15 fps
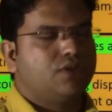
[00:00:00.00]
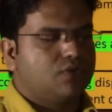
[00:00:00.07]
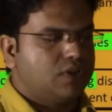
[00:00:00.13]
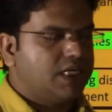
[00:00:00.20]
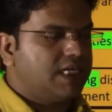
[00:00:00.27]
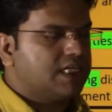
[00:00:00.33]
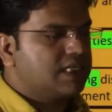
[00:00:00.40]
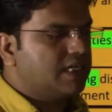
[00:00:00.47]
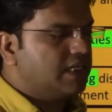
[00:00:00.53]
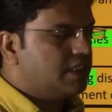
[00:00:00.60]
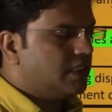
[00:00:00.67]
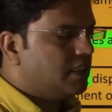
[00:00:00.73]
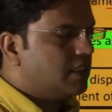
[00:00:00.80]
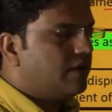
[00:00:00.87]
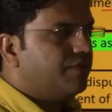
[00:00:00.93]
So that
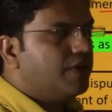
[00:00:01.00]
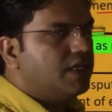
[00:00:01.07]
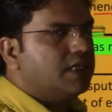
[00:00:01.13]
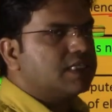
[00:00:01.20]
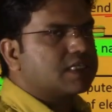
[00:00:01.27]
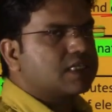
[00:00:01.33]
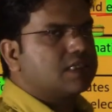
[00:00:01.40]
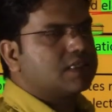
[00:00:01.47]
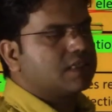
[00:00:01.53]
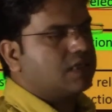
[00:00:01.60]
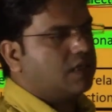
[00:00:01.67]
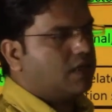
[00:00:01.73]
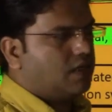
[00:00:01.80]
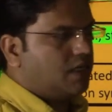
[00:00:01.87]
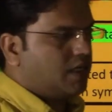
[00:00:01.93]
criteria we'll discuss
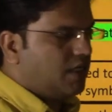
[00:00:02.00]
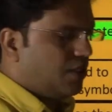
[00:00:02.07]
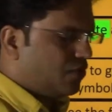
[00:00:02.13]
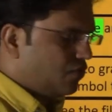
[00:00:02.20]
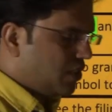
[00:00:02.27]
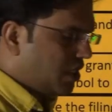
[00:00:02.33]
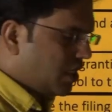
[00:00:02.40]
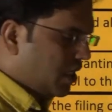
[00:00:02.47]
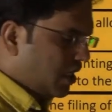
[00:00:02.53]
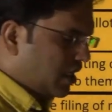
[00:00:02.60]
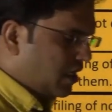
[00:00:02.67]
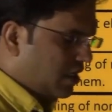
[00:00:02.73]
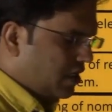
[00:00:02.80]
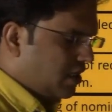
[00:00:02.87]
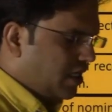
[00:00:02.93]
Uh, into the
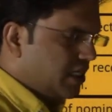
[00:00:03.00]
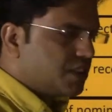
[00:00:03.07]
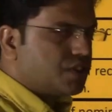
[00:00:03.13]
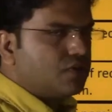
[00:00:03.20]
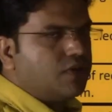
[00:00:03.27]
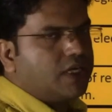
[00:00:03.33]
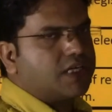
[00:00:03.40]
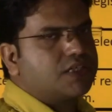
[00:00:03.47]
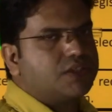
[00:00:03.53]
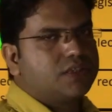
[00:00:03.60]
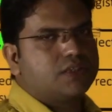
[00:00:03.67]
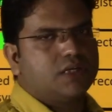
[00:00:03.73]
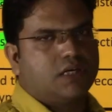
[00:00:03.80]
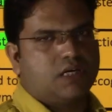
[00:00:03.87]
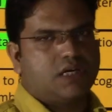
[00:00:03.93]
uh, next to
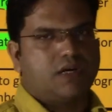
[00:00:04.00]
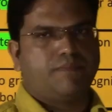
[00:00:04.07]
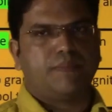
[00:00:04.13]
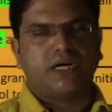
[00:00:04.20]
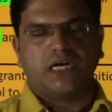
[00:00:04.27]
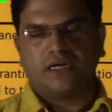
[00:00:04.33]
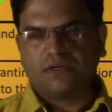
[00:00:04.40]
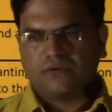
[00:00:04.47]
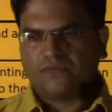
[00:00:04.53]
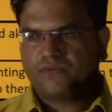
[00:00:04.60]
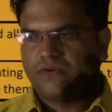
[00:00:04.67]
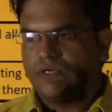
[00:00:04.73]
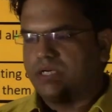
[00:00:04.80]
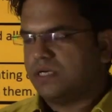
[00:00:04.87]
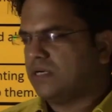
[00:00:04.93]
next uh, part of
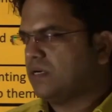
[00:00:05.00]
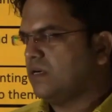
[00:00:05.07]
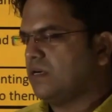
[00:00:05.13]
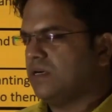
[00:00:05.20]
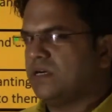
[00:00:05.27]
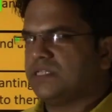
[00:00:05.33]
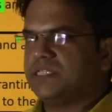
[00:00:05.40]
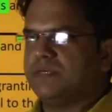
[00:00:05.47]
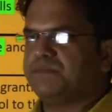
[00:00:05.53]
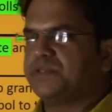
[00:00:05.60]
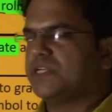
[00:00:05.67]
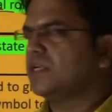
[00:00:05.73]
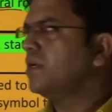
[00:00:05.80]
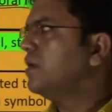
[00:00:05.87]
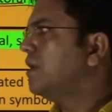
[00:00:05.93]
uh,
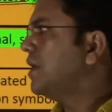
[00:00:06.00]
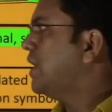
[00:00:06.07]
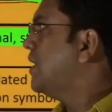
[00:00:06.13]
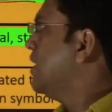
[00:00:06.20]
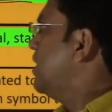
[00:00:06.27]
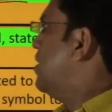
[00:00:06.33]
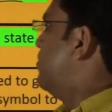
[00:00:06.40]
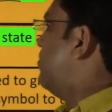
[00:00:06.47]
chapter, right.